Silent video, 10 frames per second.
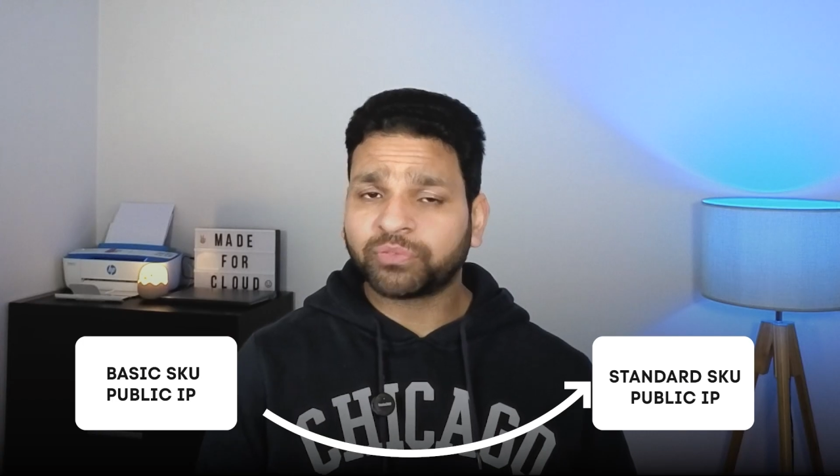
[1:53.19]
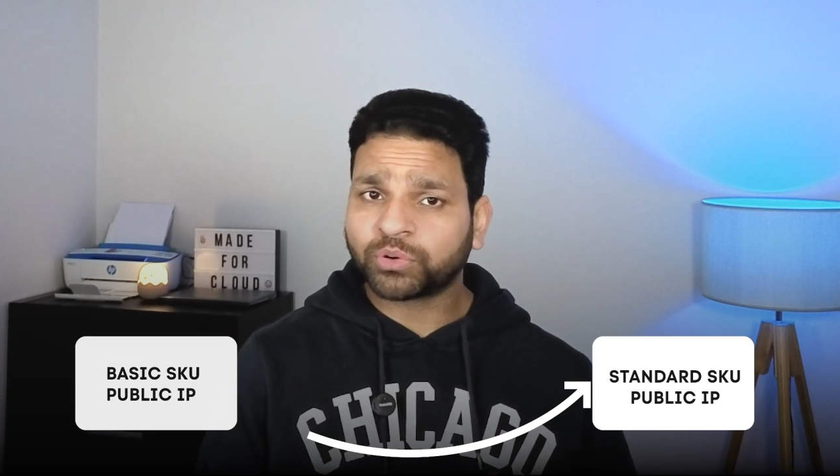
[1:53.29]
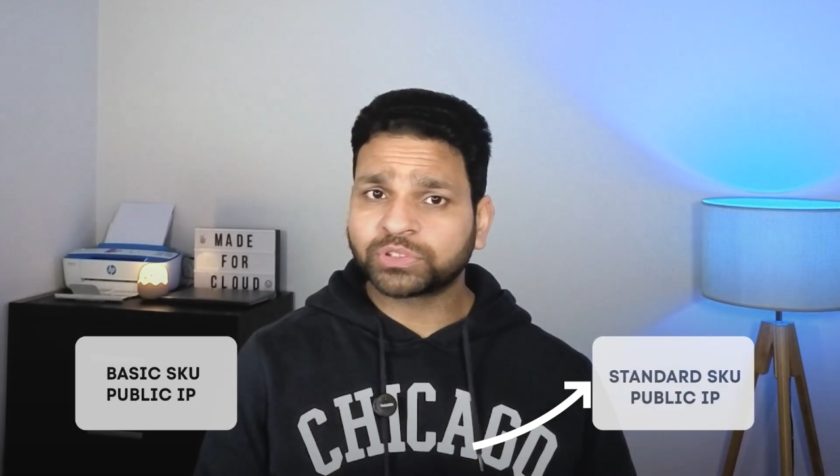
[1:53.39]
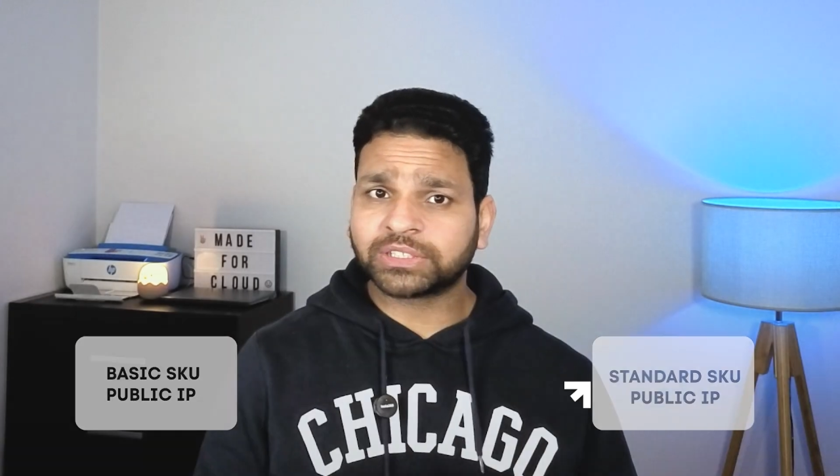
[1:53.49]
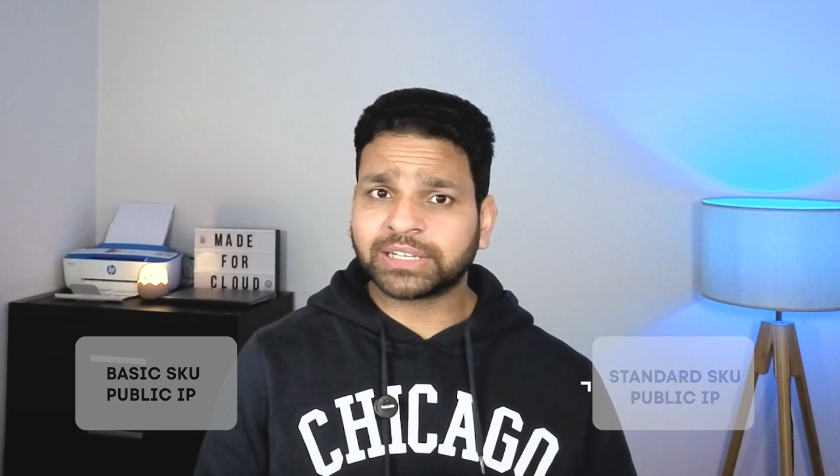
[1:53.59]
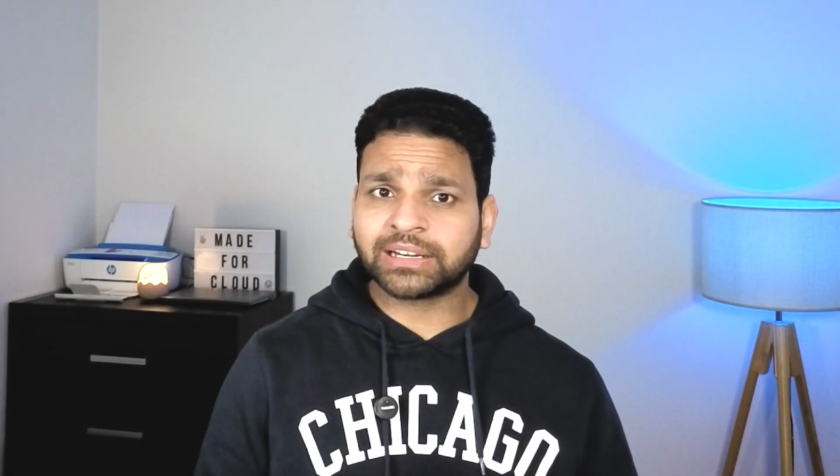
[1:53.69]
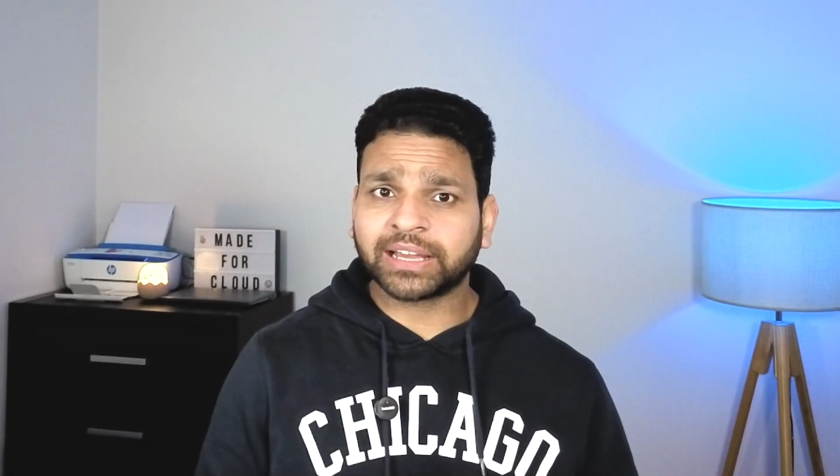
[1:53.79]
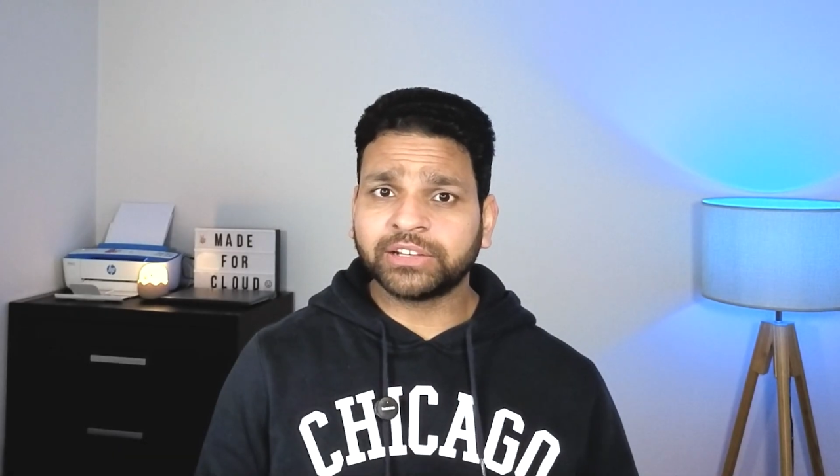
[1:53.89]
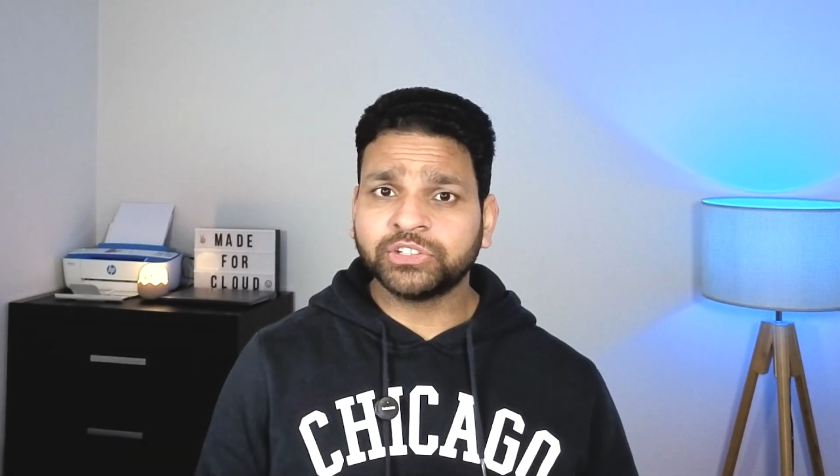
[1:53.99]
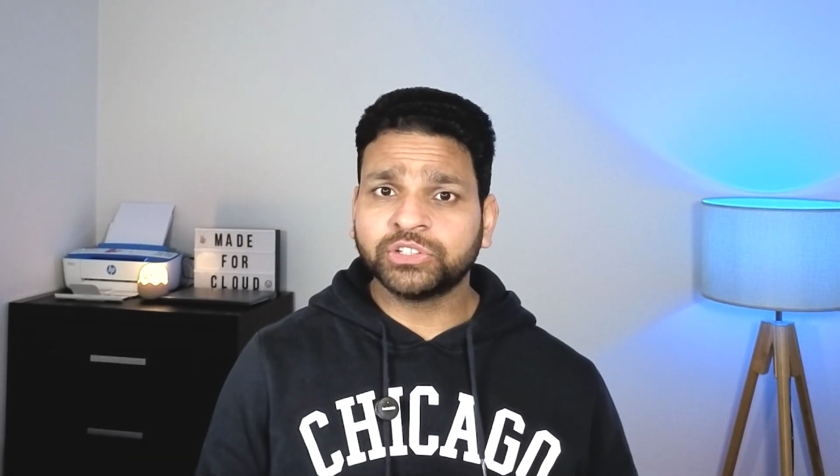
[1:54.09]
before the
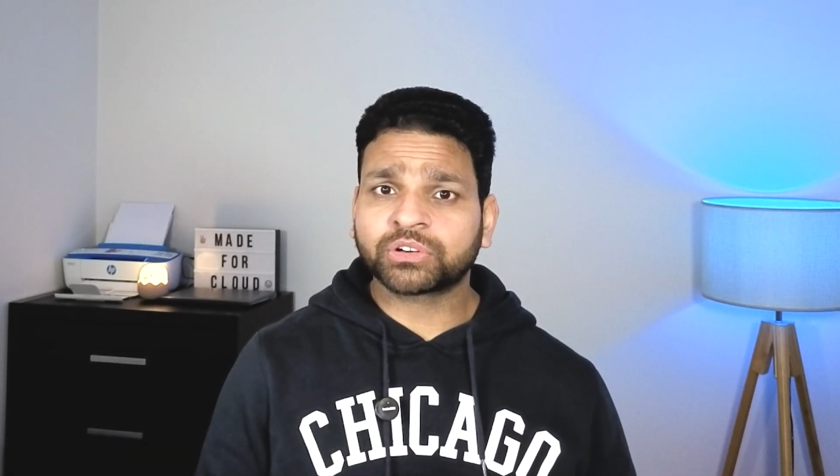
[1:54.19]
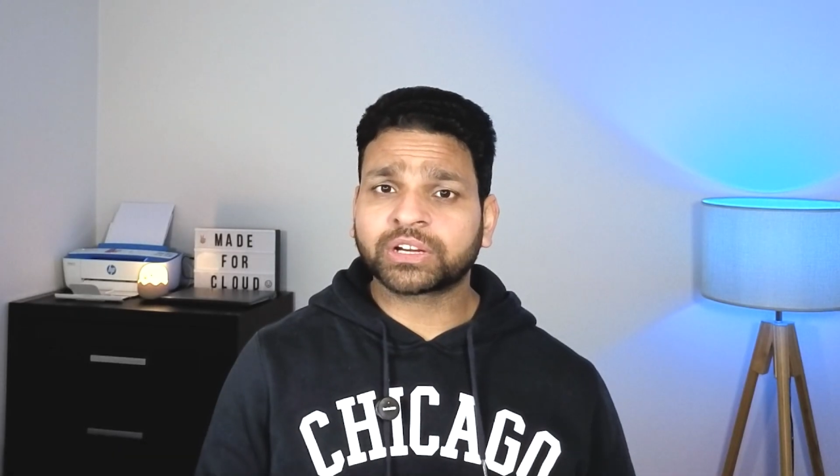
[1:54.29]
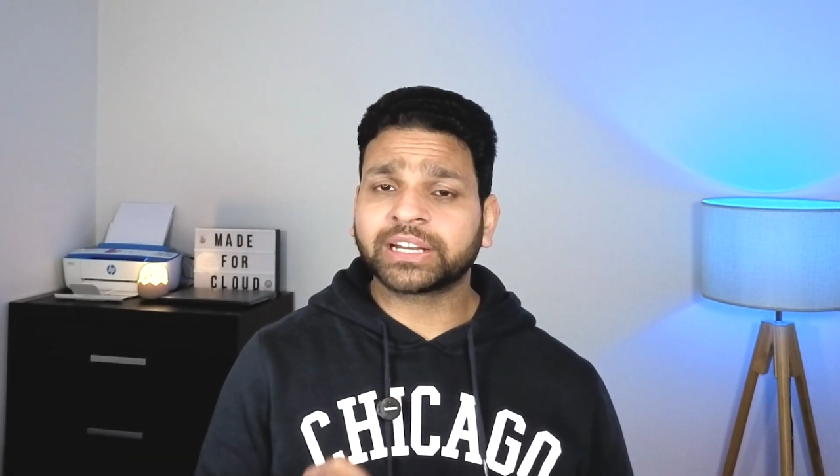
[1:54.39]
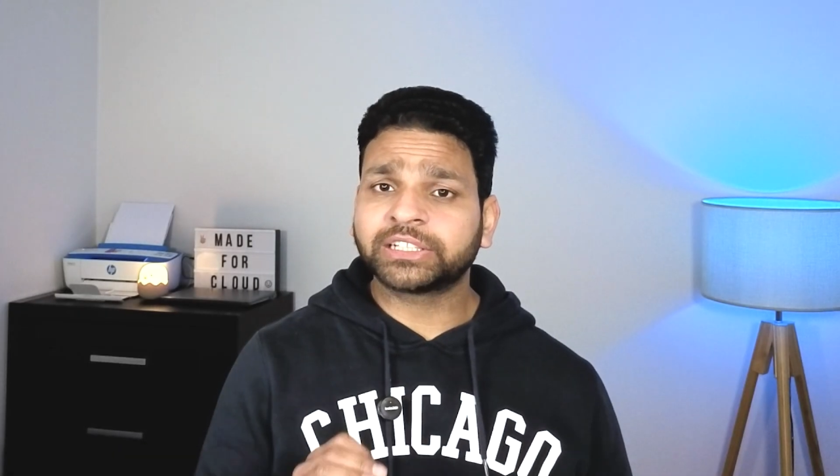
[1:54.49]
deadline, your